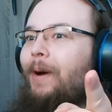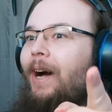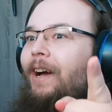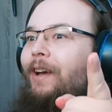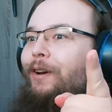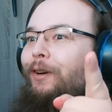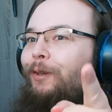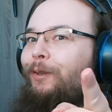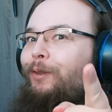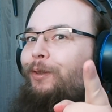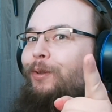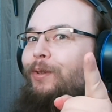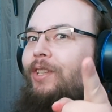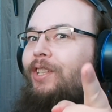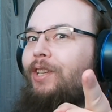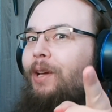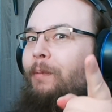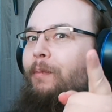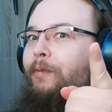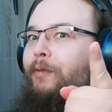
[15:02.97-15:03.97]
Am I onto
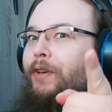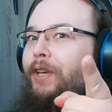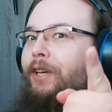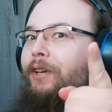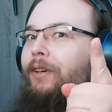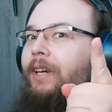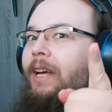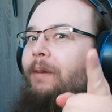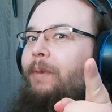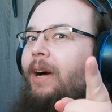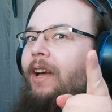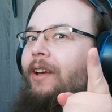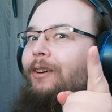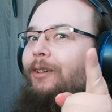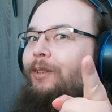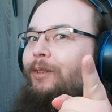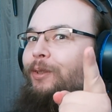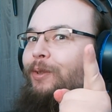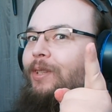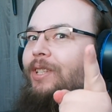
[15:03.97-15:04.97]
something or am
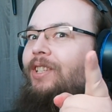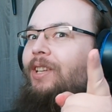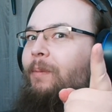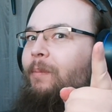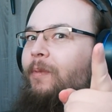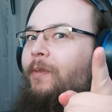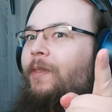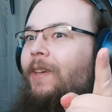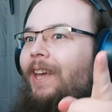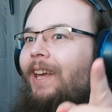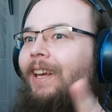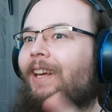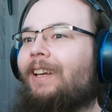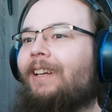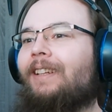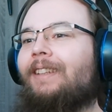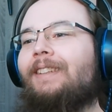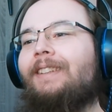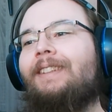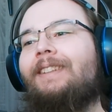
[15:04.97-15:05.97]
I onto
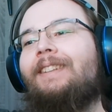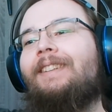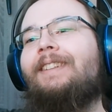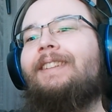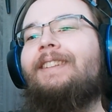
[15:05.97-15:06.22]
something?